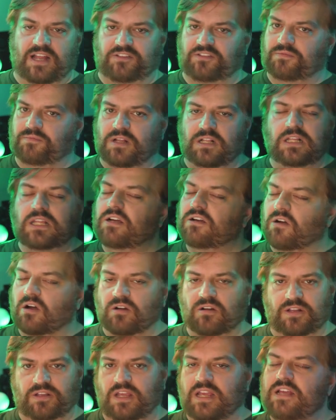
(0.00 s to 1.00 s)
that's
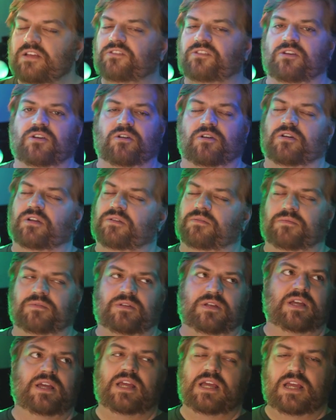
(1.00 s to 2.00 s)
clearer and easier,
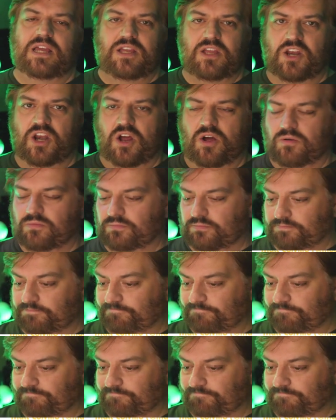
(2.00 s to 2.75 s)
and, you know,